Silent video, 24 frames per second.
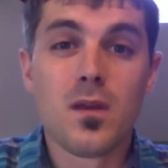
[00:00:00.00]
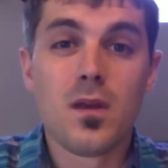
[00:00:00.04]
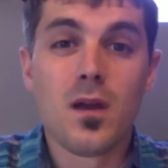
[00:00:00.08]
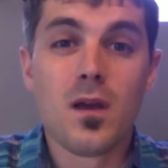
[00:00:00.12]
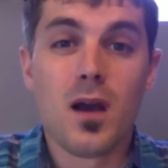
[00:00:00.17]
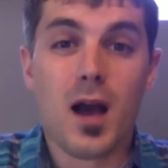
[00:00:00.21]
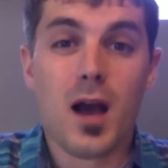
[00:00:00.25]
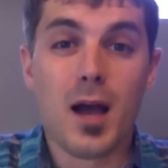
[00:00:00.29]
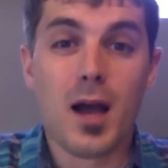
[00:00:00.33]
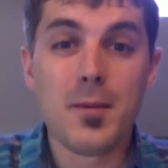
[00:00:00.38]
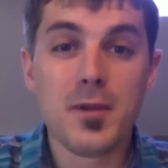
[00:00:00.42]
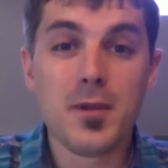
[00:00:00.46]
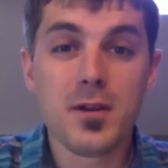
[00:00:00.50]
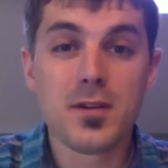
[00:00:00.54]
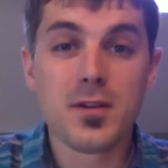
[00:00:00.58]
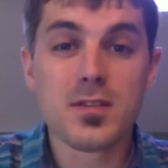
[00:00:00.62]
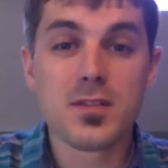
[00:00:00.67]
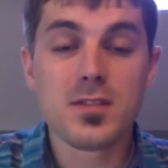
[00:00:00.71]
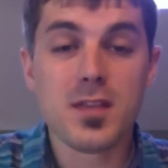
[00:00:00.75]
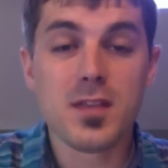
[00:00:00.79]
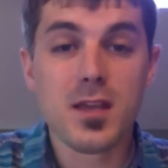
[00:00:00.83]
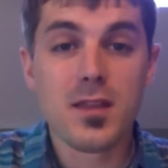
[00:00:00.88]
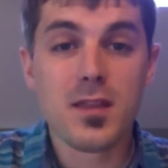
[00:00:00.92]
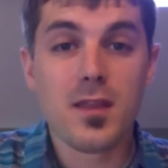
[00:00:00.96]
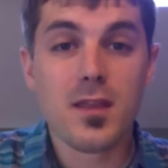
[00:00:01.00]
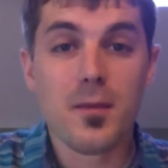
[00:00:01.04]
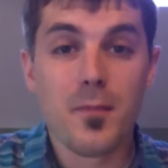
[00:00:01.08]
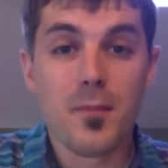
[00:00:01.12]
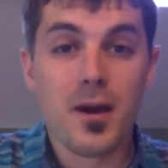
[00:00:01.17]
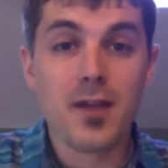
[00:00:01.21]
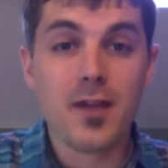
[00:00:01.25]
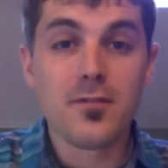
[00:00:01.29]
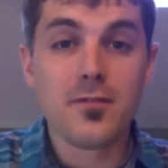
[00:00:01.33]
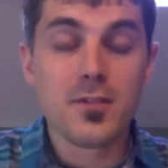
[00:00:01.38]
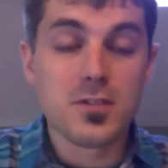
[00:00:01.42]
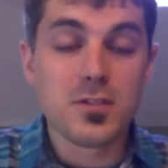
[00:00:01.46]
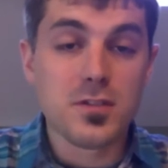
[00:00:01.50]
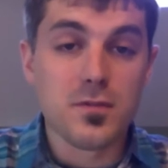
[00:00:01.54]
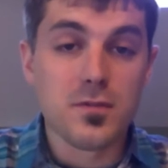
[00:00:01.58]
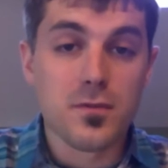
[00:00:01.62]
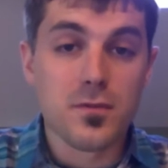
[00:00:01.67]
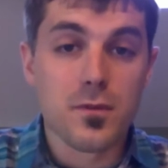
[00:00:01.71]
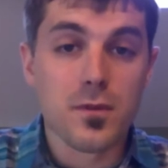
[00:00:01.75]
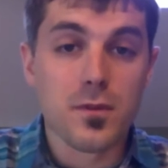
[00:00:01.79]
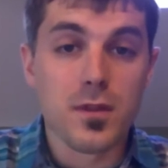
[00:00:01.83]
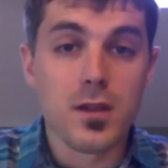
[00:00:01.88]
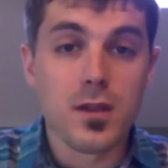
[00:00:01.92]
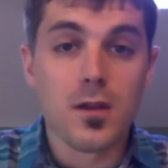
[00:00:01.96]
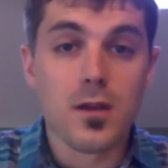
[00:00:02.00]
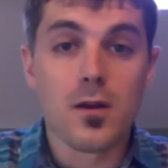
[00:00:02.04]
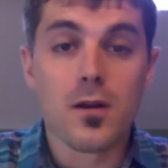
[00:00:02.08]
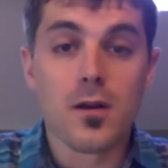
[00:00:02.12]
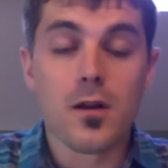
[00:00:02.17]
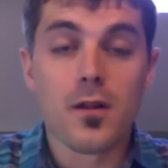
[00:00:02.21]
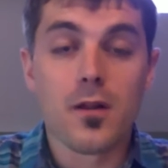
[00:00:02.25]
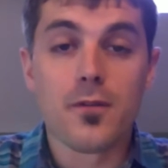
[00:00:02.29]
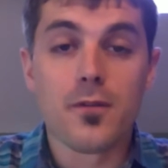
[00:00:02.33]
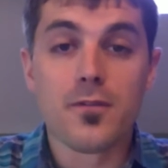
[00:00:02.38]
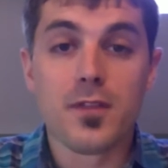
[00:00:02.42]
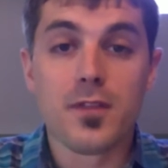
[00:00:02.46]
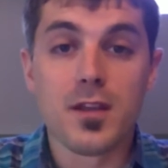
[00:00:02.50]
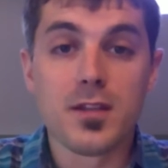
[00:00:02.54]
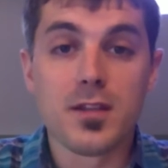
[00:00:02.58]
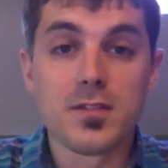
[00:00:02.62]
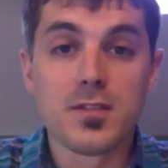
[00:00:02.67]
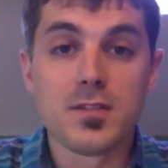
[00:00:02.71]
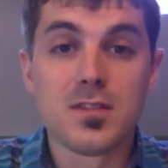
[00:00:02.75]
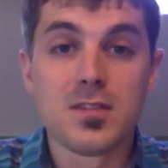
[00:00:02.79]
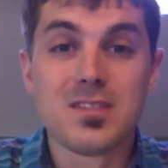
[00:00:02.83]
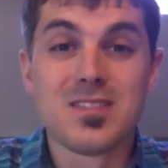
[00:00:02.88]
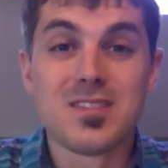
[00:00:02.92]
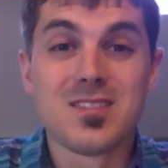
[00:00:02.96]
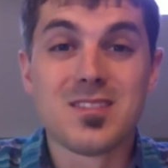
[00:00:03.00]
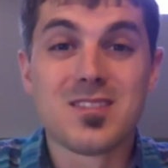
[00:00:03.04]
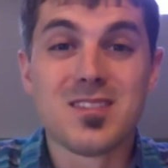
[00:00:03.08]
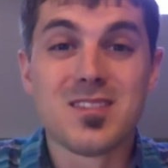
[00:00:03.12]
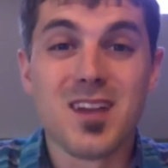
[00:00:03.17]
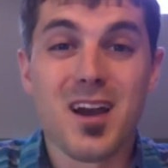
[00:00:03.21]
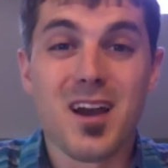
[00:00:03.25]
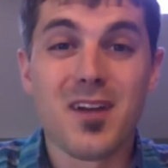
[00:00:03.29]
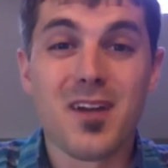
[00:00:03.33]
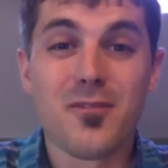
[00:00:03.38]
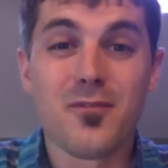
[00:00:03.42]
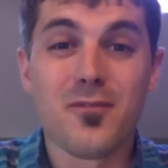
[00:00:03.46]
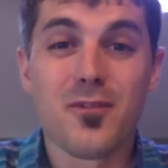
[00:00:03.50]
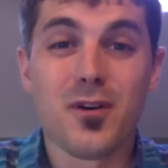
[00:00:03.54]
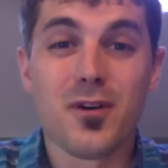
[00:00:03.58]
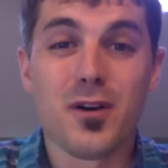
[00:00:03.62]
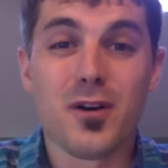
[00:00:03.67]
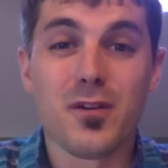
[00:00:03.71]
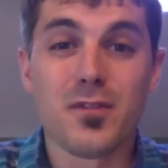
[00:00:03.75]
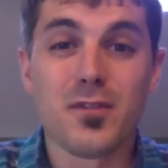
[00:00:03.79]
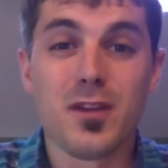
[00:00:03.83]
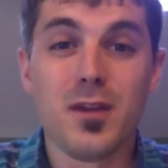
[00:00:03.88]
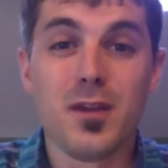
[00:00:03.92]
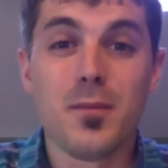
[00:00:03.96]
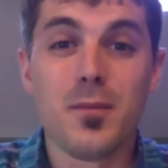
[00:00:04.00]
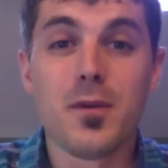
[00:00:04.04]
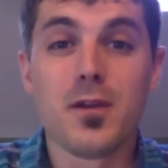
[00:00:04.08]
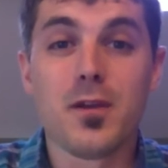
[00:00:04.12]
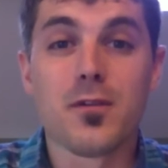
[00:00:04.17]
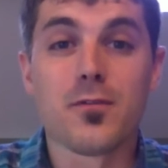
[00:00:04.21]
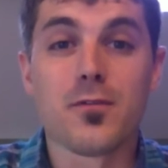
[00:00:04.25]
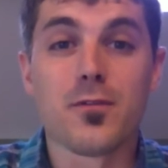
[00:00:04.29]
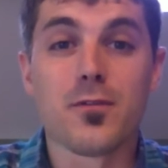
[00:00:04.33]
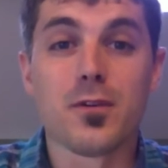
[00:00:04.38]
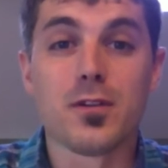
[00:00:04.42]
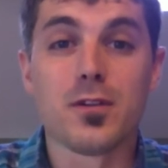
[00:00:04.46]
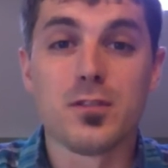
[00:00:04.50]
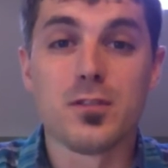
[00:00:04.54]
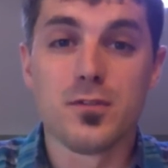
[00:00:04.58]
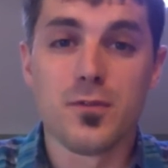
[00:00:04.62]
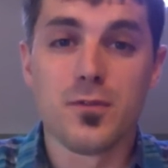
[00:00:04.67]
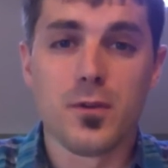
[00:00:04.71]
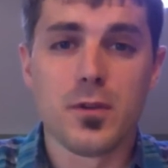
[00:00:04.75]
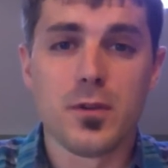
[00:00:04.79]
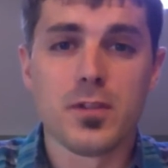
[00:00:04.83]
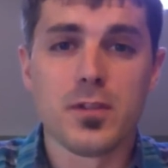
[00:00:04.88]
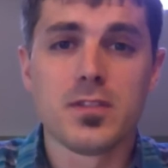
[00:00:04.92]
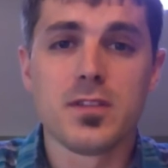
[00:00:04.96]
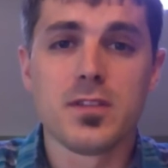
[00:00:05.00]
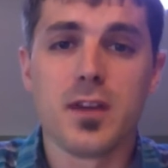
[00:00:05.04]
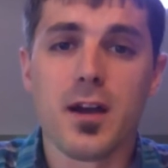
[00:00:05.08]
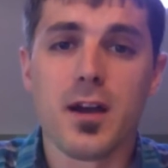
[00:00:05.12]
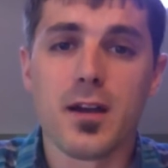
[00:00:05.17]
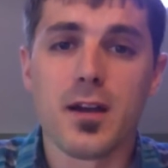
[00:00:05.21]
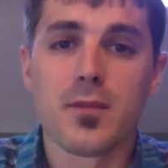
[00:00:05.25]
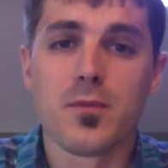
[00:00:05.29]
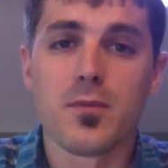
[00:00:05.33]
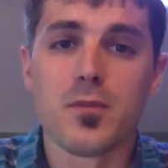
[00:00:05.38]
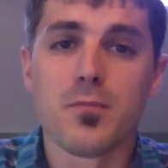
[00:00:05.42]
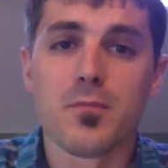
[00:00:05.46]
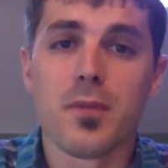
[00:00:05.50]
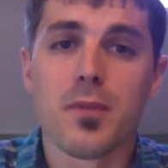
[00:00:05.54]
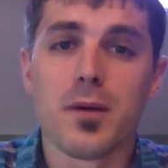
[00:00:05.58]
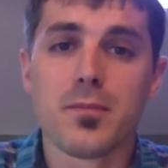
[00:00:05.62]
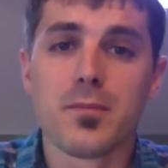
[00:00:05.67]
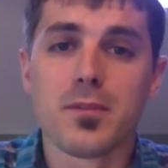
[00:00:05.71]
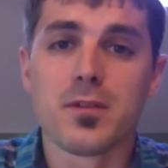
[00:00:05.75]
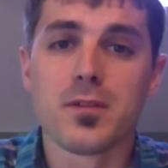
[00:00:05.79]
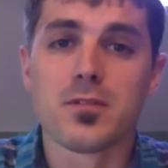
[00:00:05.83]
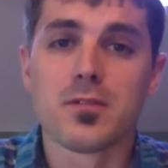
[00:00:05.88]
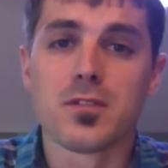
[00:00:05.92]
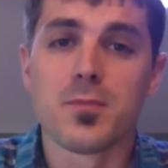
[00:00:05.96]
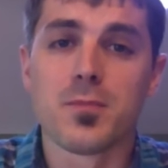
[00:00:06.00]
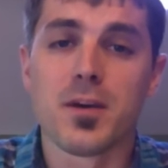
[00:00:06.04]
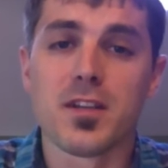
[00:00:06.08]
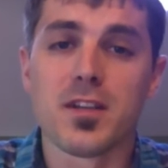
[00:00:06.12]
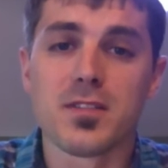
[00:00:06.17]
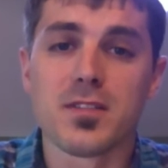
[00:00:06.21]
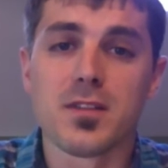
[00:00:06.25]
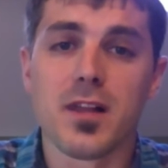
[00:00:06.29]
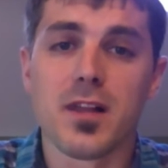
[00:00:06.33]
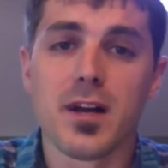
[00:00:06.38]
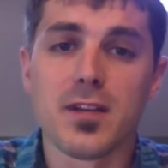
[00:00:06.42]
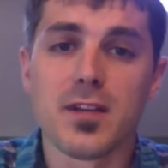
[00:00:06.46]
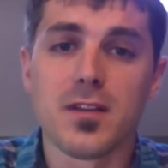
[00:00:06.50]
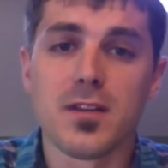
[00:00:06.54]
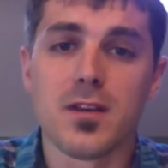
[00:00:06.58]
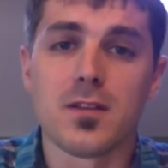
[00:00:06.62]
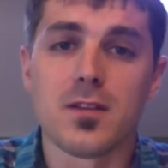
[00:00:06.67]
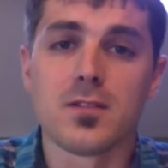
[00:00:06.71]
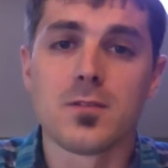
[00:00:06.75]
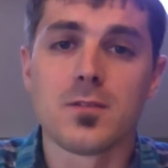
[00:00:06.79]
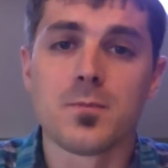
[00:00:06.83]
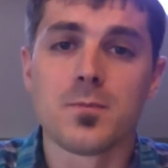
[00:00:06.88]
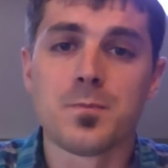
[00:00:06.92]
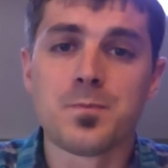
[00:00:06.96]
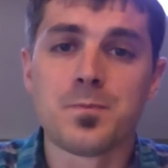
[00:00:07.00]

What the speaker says: I'm here to say that my vision for the Internet of Things does not involve keeping your fridge fully stocked with pumpkin spice lattes.